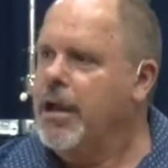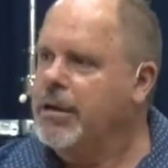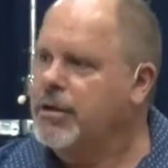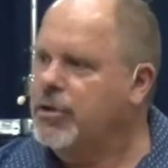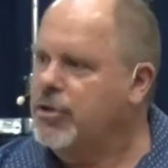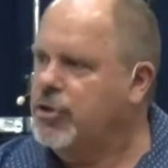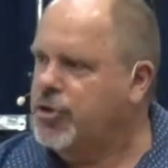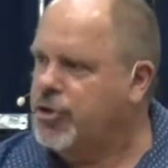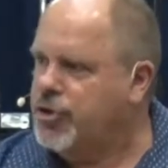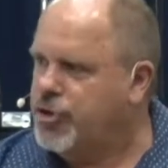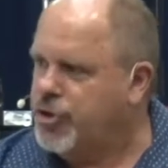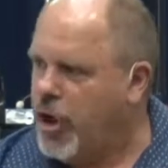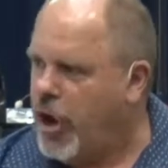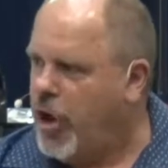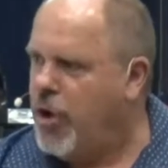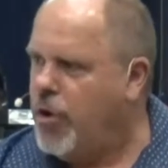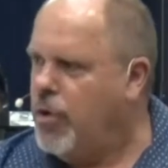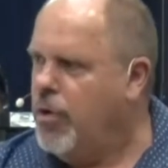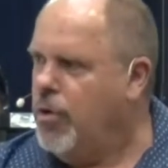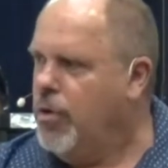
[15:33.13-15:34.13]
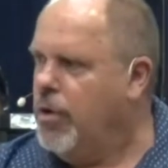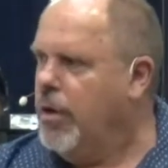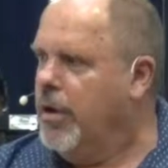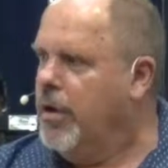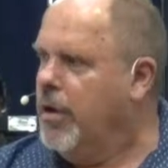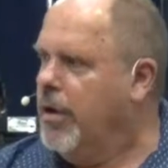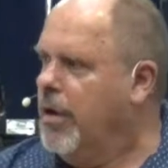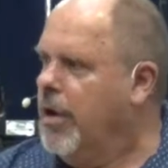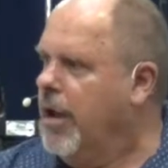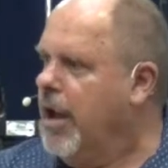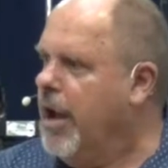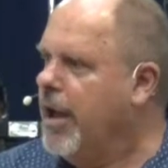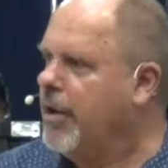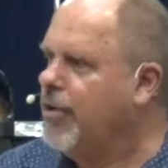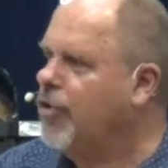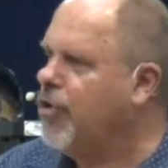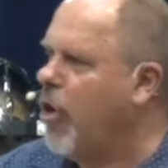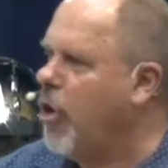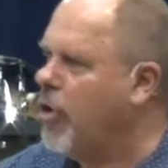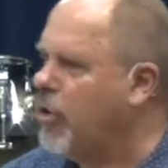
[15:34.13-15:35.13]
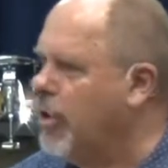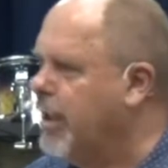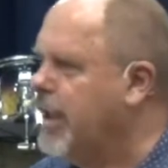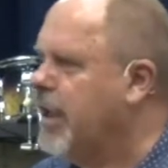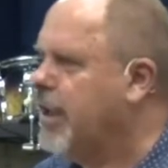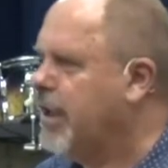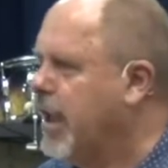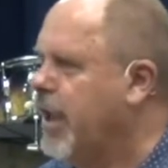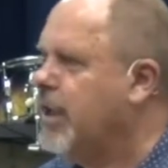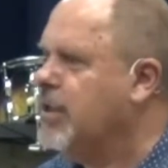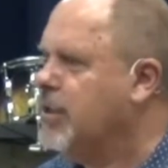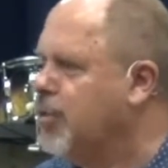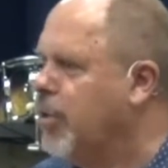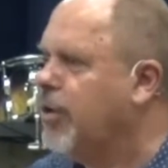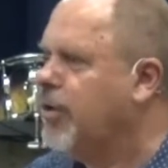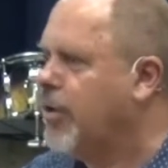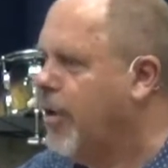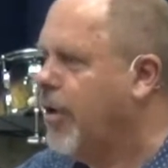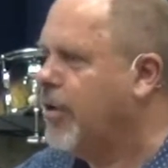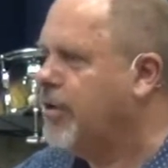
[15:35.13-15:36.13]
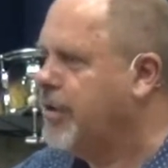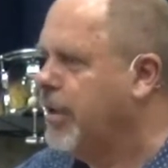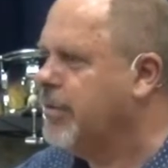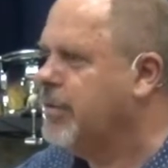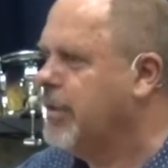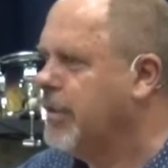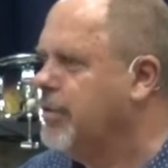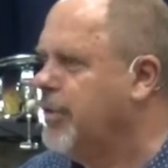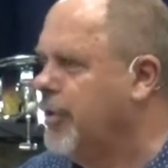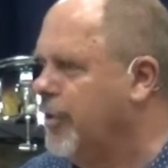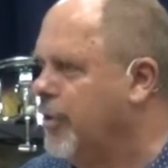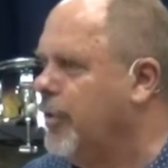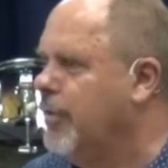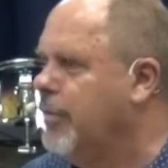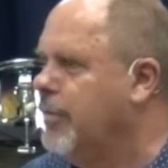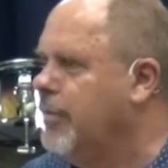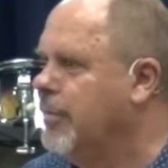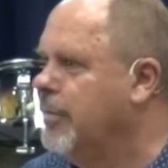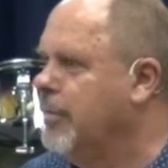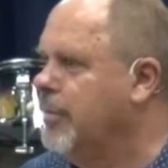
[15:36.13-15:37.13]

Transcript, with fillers: That is so ungodly against what God tells us to do.